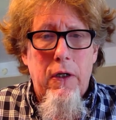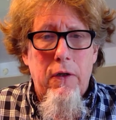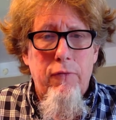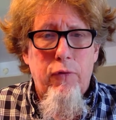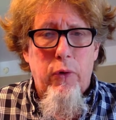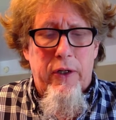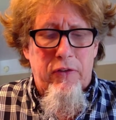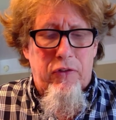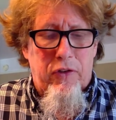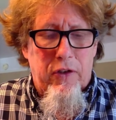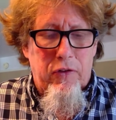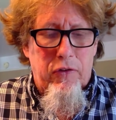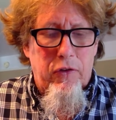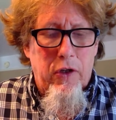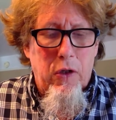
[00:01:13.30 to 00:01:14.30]
For
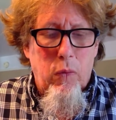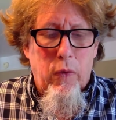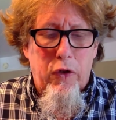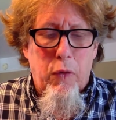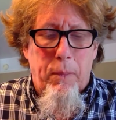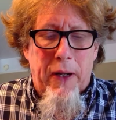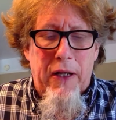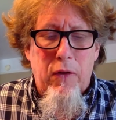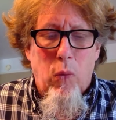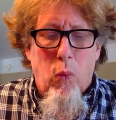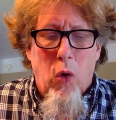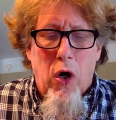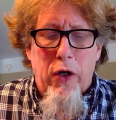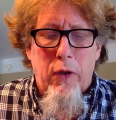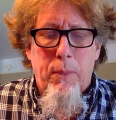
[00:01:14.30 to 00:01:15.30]
instance, when you pay the
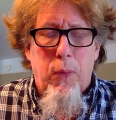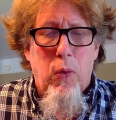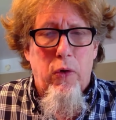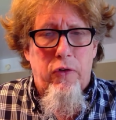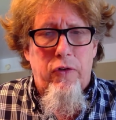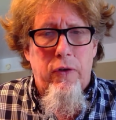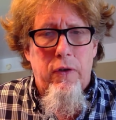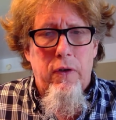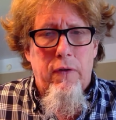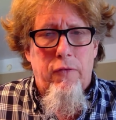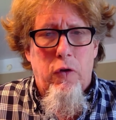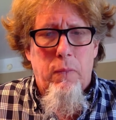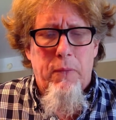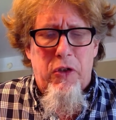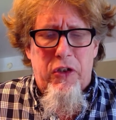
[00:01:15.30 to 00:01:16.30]
water portion of
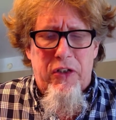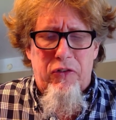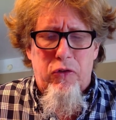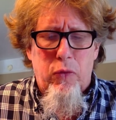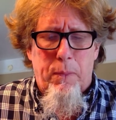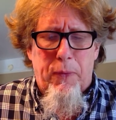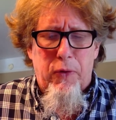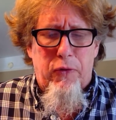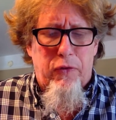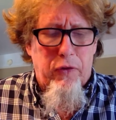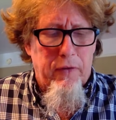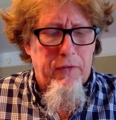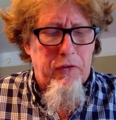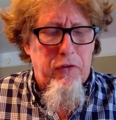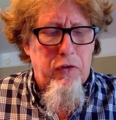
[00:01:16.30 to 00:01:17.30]
your municipal
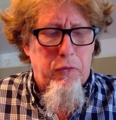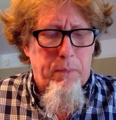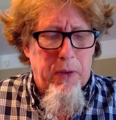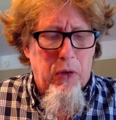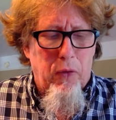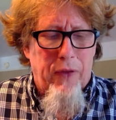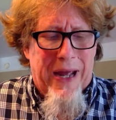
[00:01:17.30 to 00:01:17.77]
services bill,